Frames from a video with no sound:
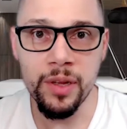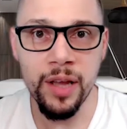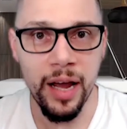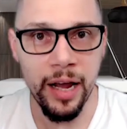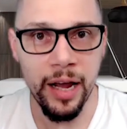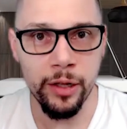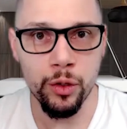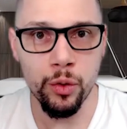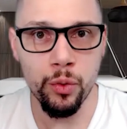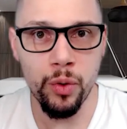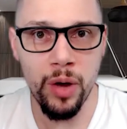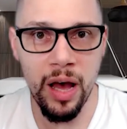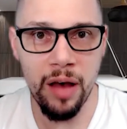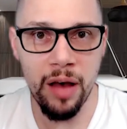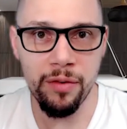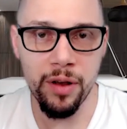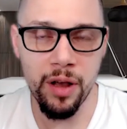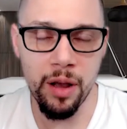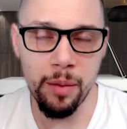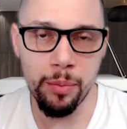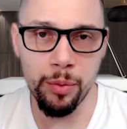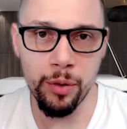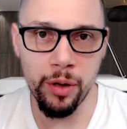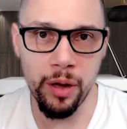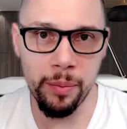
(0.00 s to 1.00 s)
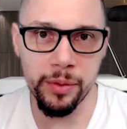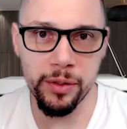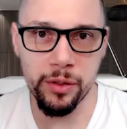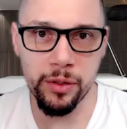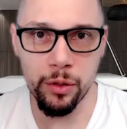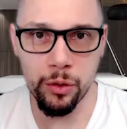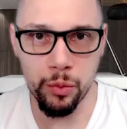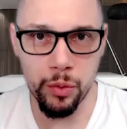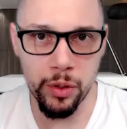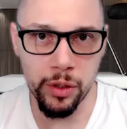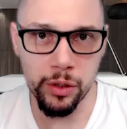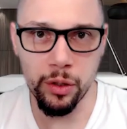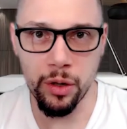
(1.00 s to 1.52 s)
I do have a couple of
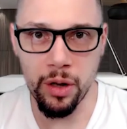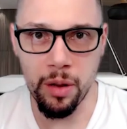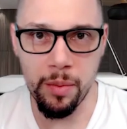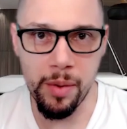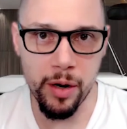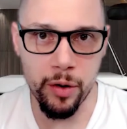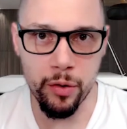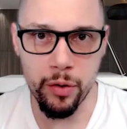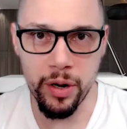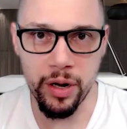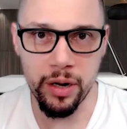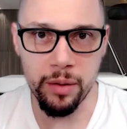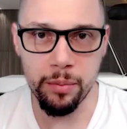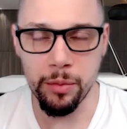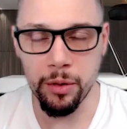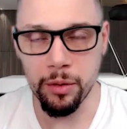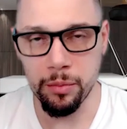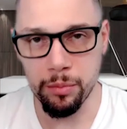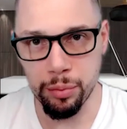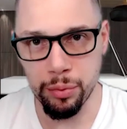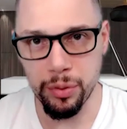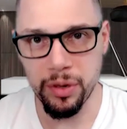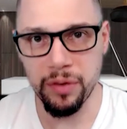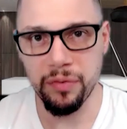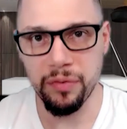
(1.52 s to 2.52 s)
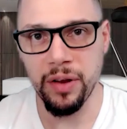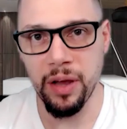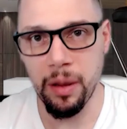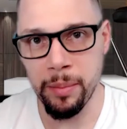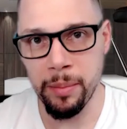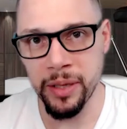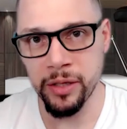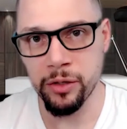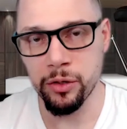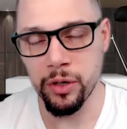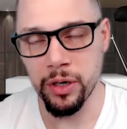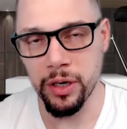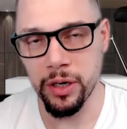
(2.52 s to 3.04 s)
episodes where I talk about credit, but briefly I
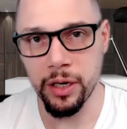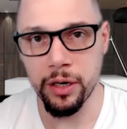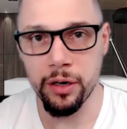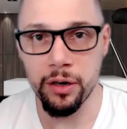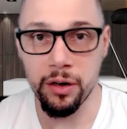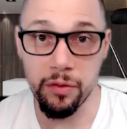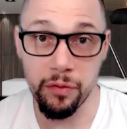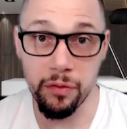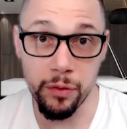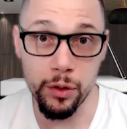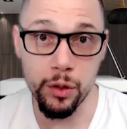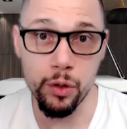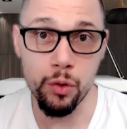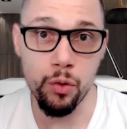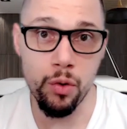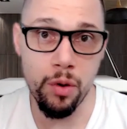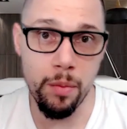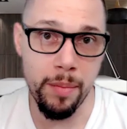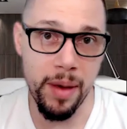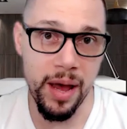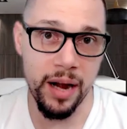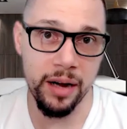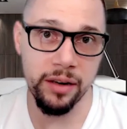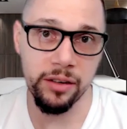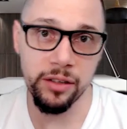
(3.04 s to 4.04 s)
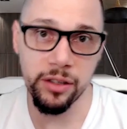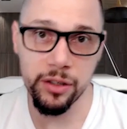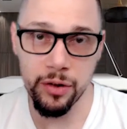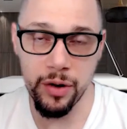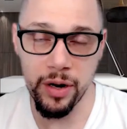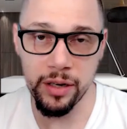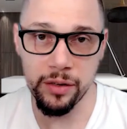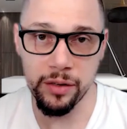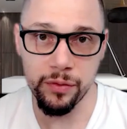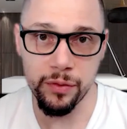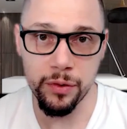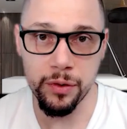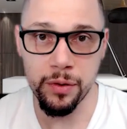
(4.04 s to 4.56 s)
mentioned it here. If you do a balance
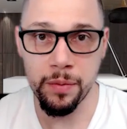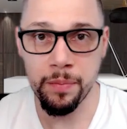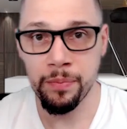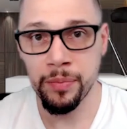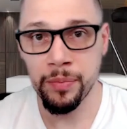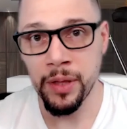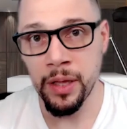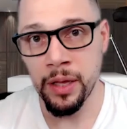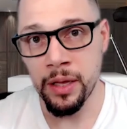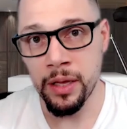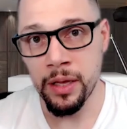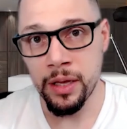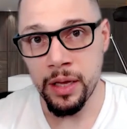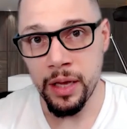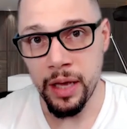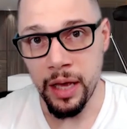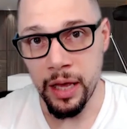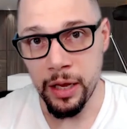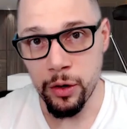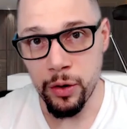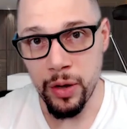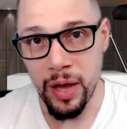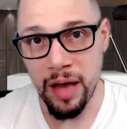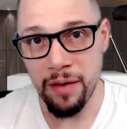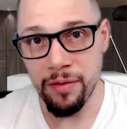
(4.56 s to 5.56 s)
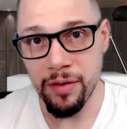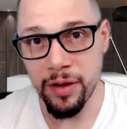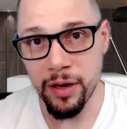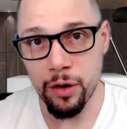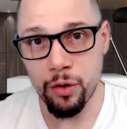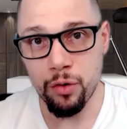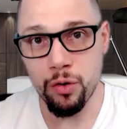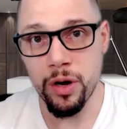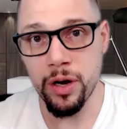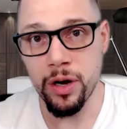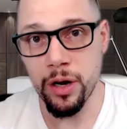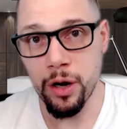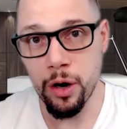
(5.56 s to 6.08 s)
transfer, and you have a
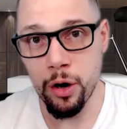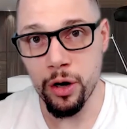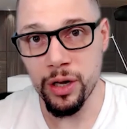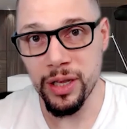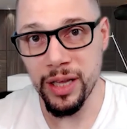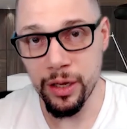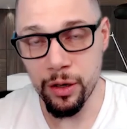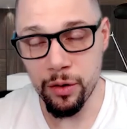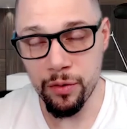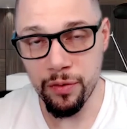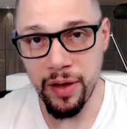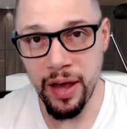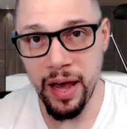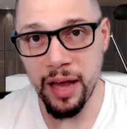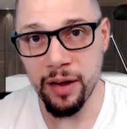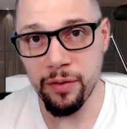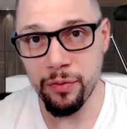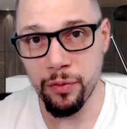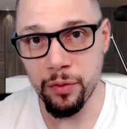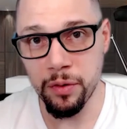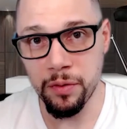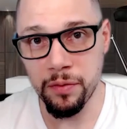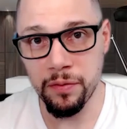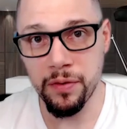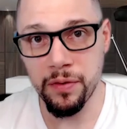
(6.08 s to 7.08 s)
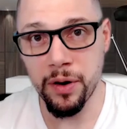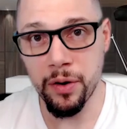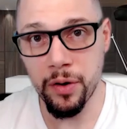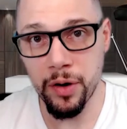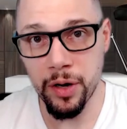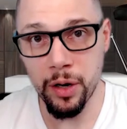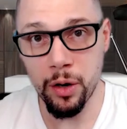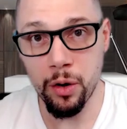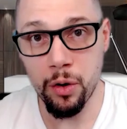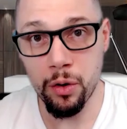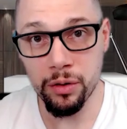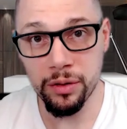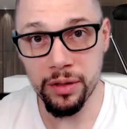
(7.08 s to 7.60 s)
credit card that you've had for a
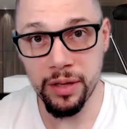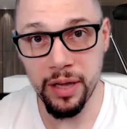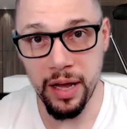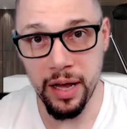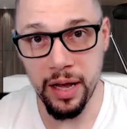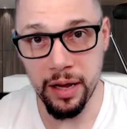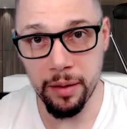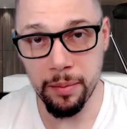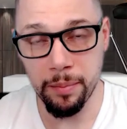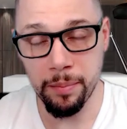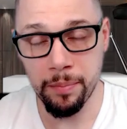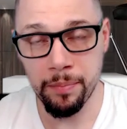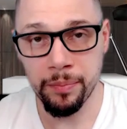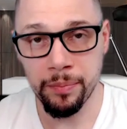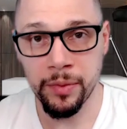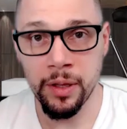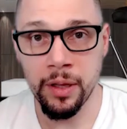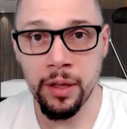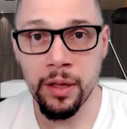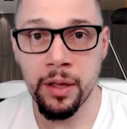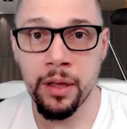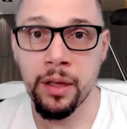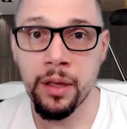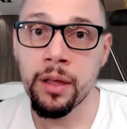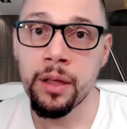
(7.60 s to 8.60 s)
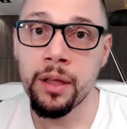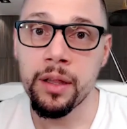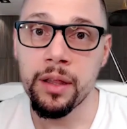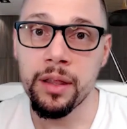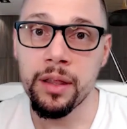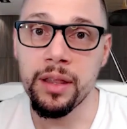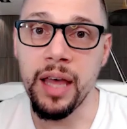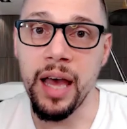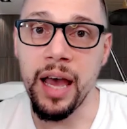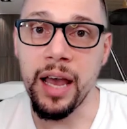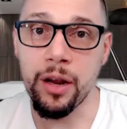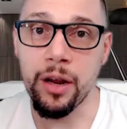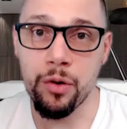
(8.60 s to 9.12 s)
very long time,
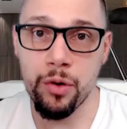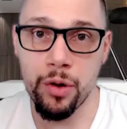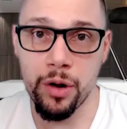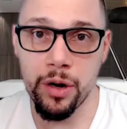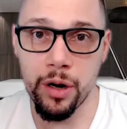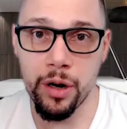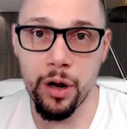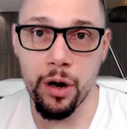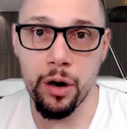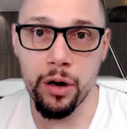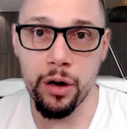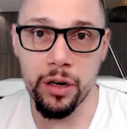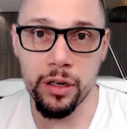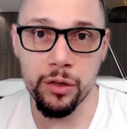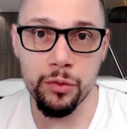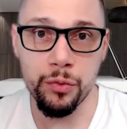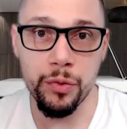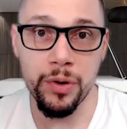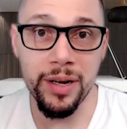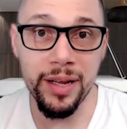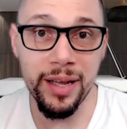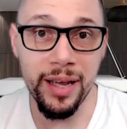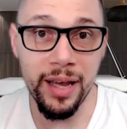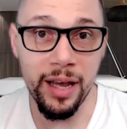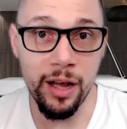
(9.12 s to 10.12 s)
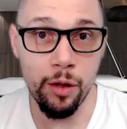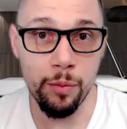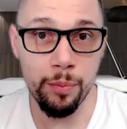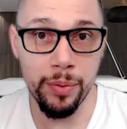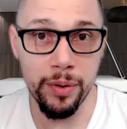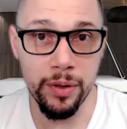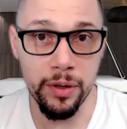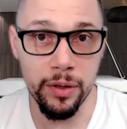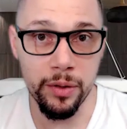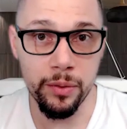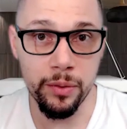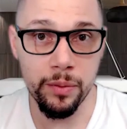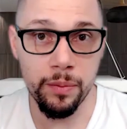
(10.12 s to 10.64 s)
that credit card is really
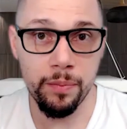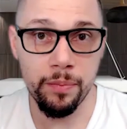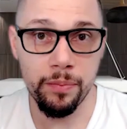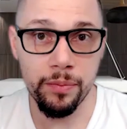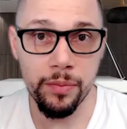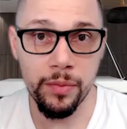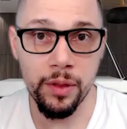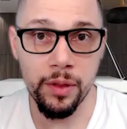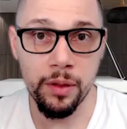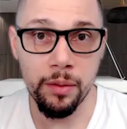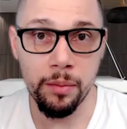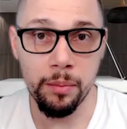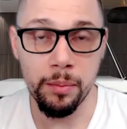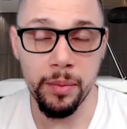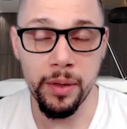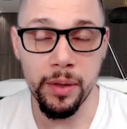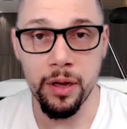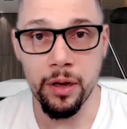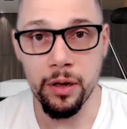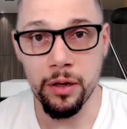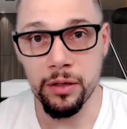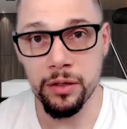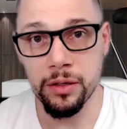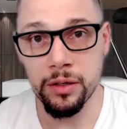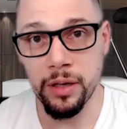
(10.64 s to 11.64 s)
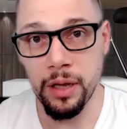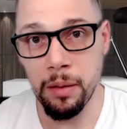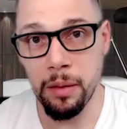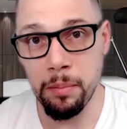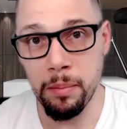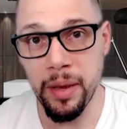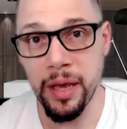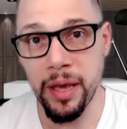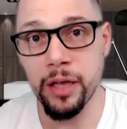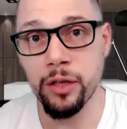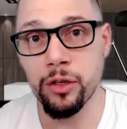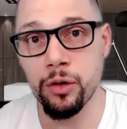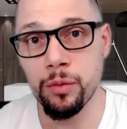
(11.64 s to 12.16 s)
helping you, because a
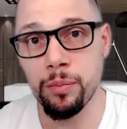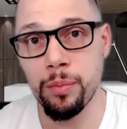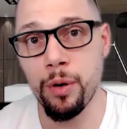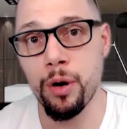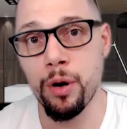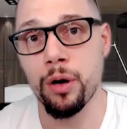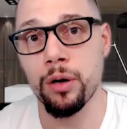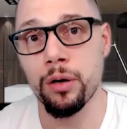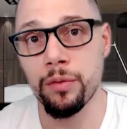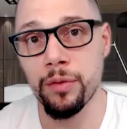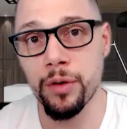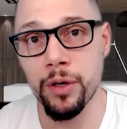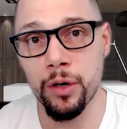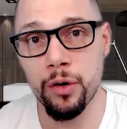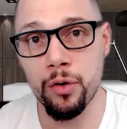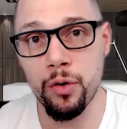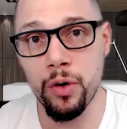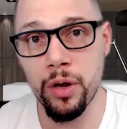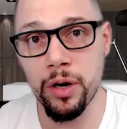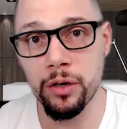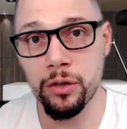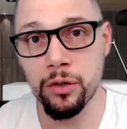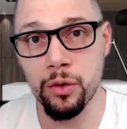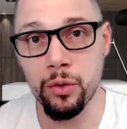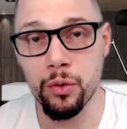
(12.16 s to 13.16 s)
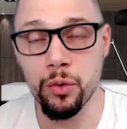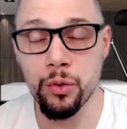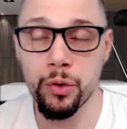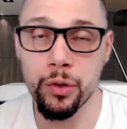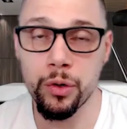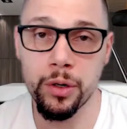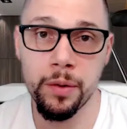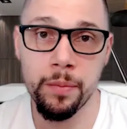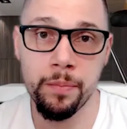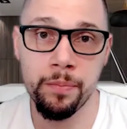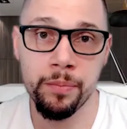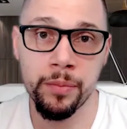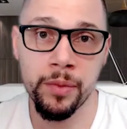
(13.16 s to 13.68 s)
major part of your credit
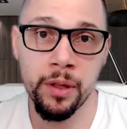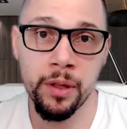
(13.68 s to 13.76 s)
score